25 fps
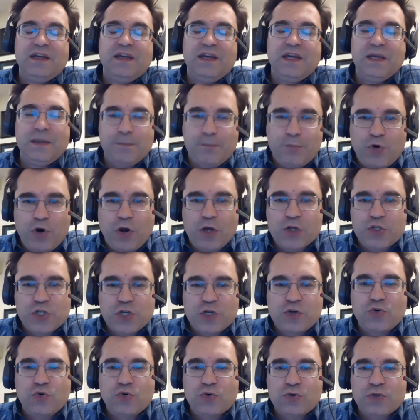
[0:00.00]
in
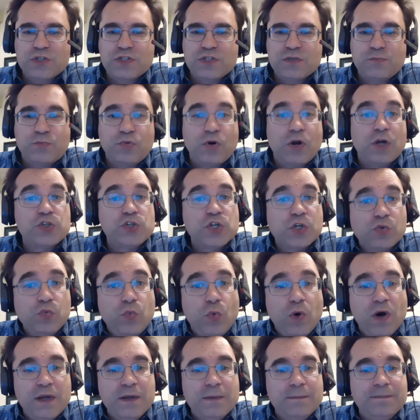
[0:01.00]
project course, project
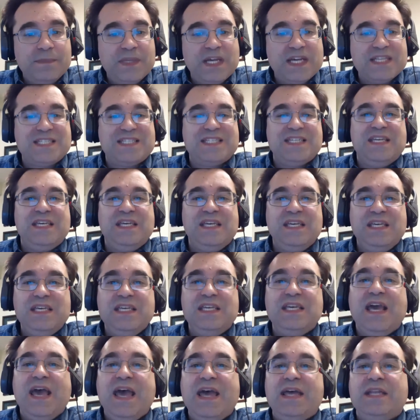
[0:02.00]
one. That's
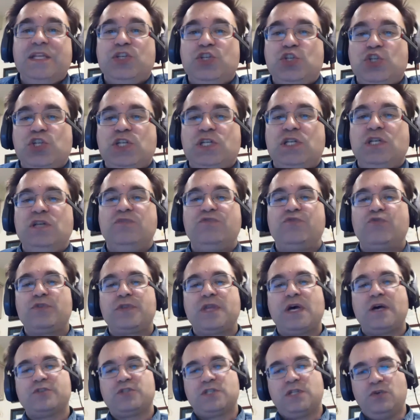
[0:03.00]

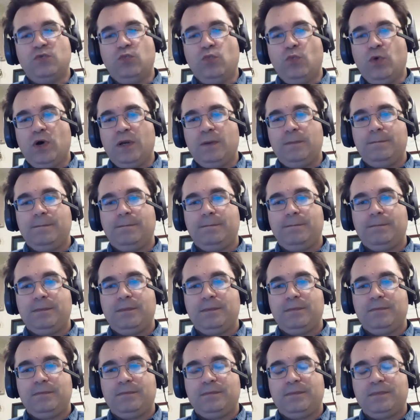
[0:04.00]
ENG4001.
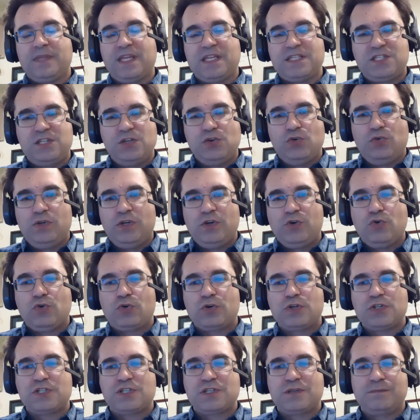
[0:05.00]
That's the only
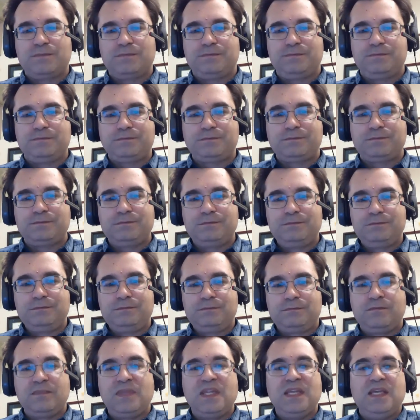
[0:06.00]
course.
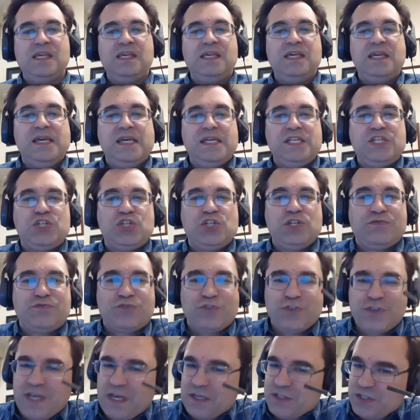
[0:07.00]

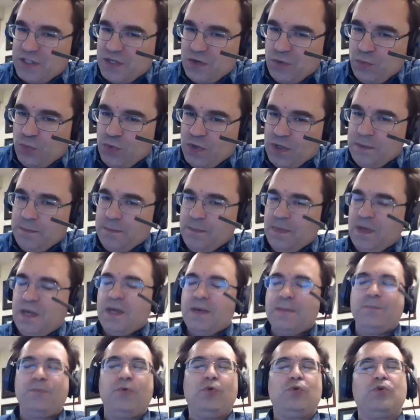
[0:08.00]
ENG4001,
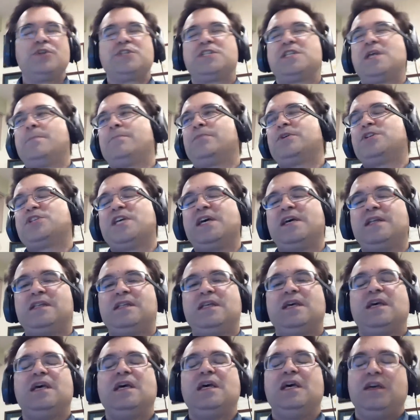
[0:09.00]
bonus 10%
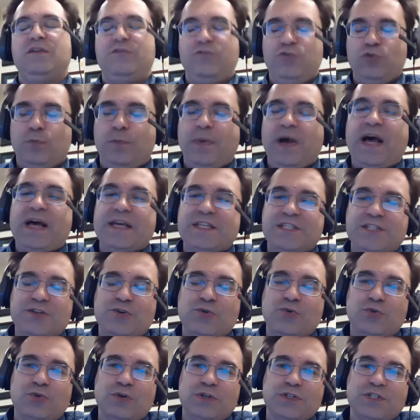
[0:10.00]
if you pass the
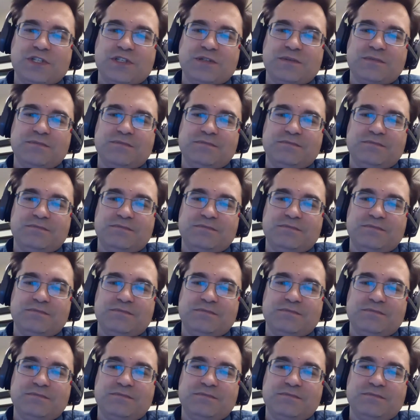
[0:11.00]
course.